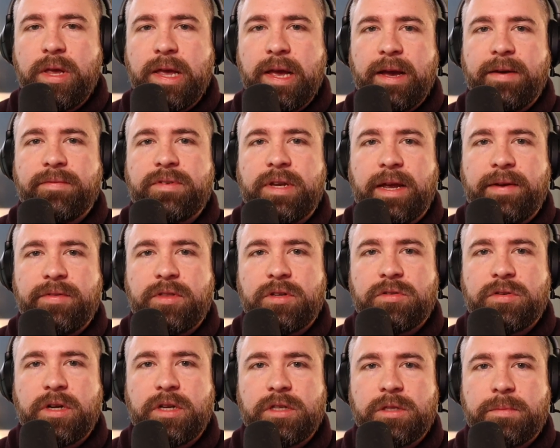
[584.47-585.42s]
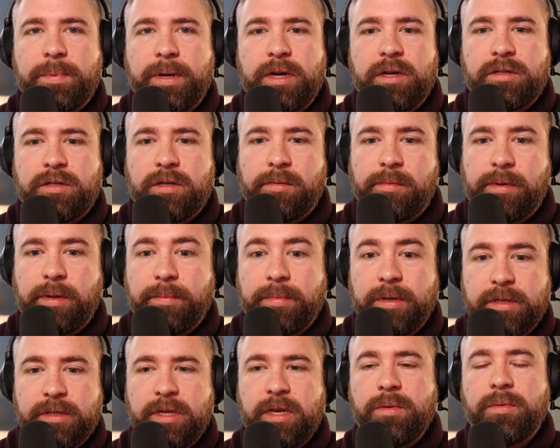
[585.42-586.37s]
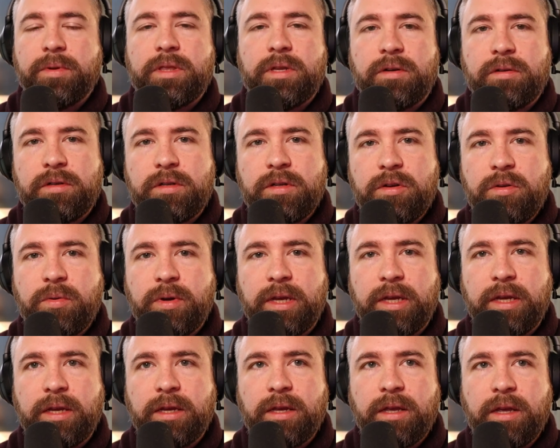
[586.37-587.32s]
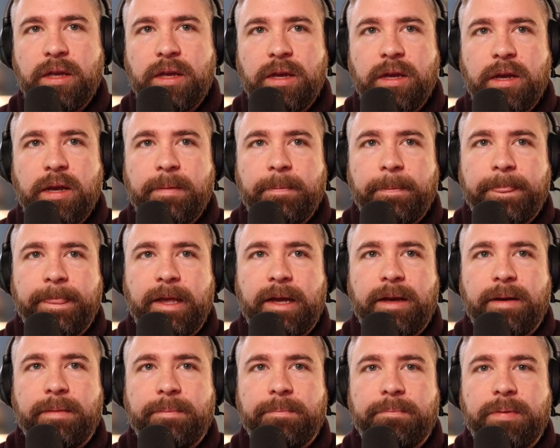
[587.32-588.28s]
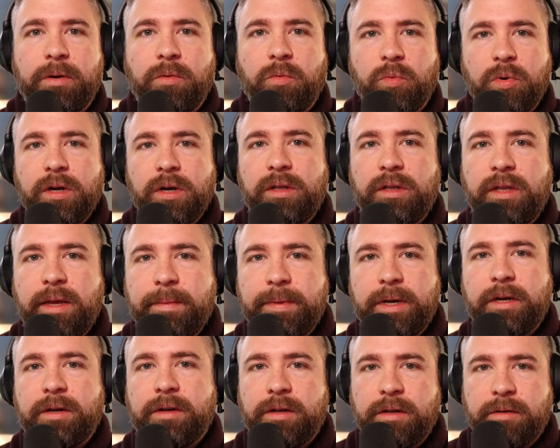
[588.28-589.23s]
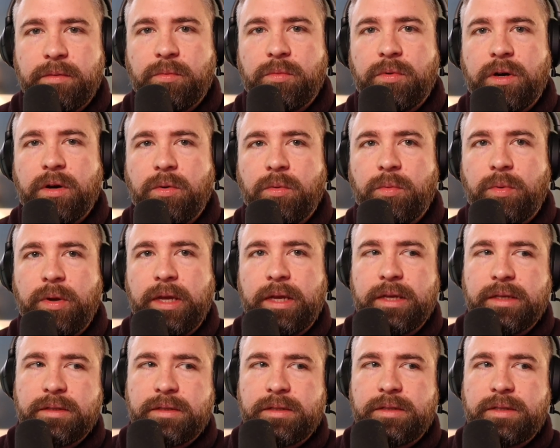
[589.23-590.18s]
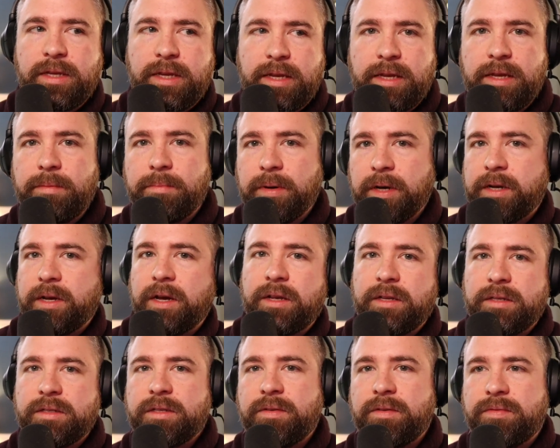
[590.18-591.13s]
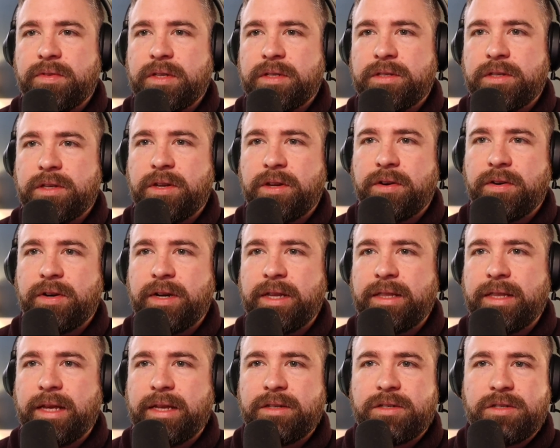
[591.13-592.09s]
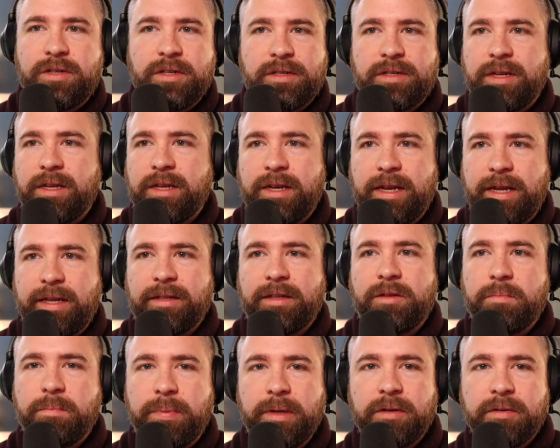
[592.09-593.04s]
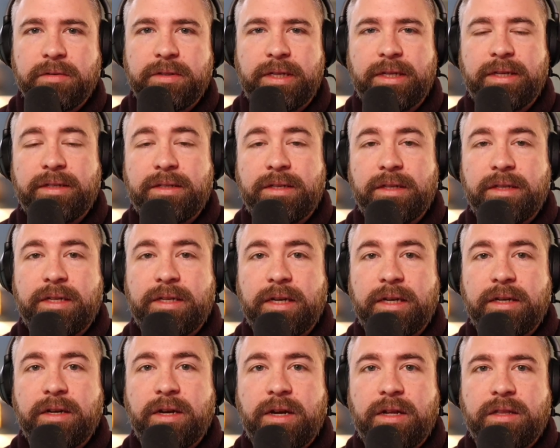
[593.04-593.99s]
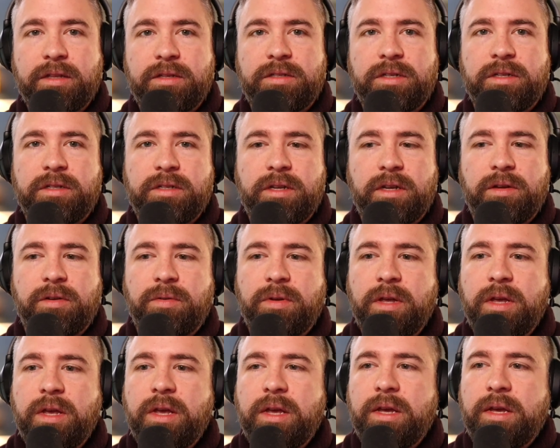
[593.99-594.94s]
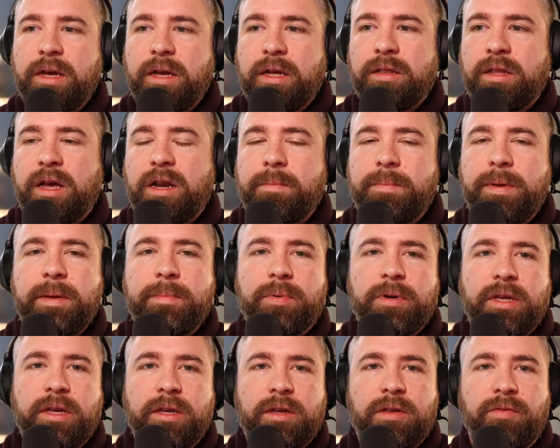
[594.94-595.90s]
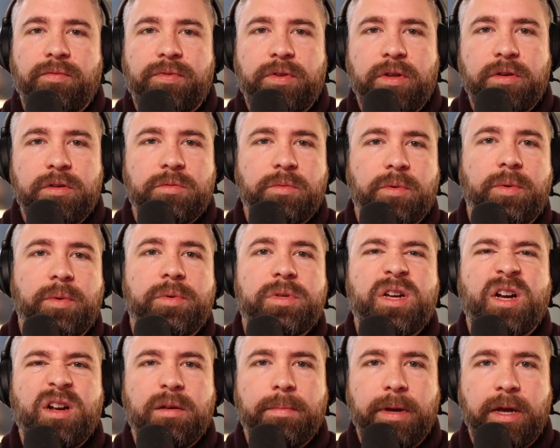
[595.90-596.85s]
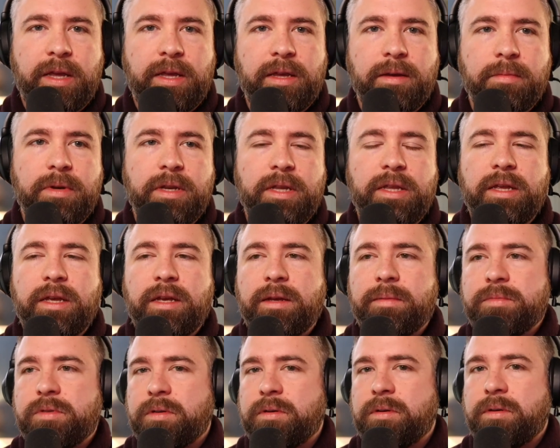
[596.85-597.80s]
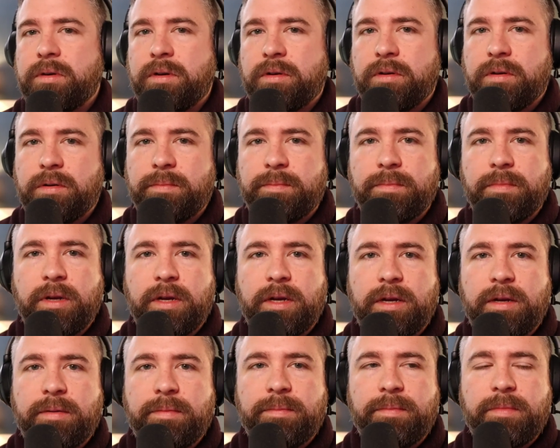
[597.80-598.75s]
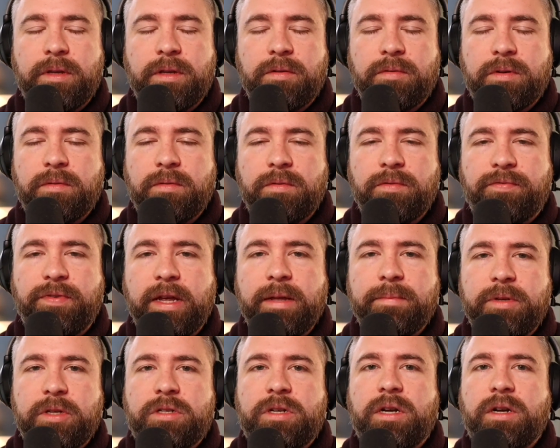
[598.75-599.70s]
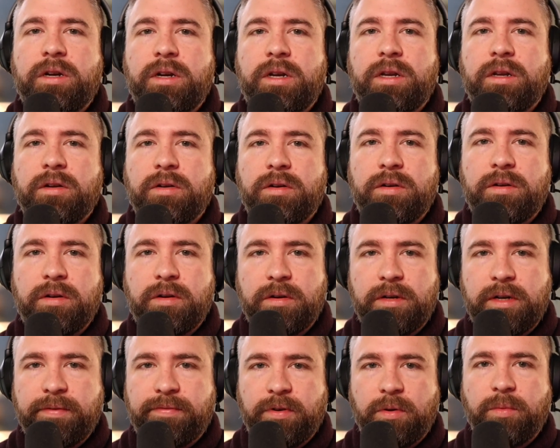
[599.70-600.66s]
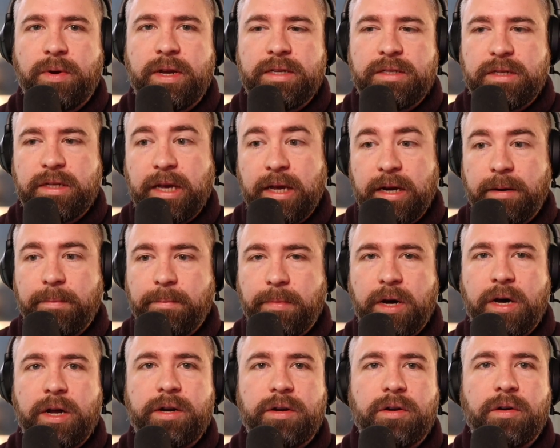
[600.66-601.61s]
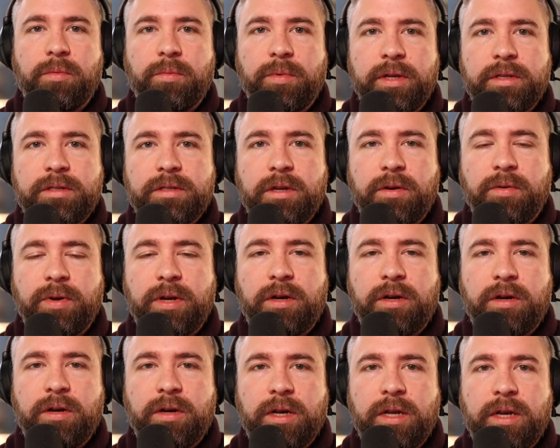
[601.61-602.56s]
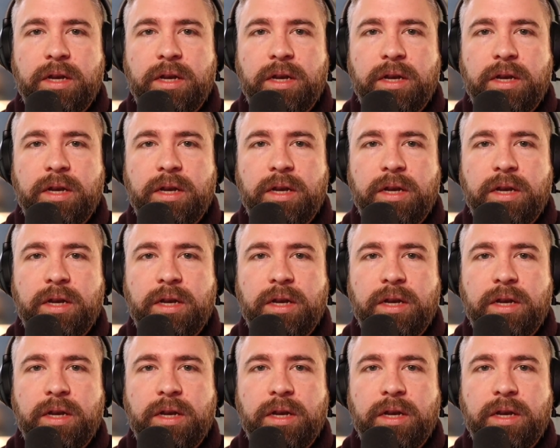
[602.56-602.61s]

we have to have the transparency to be able to see what they're doing, uh, but we're limited on what we can see because of the security that's just innately built into the technology. So a lot of people get confused when we talk about MDMs or, or um, you know, family sharing or, or different ways to kind of monitor what's going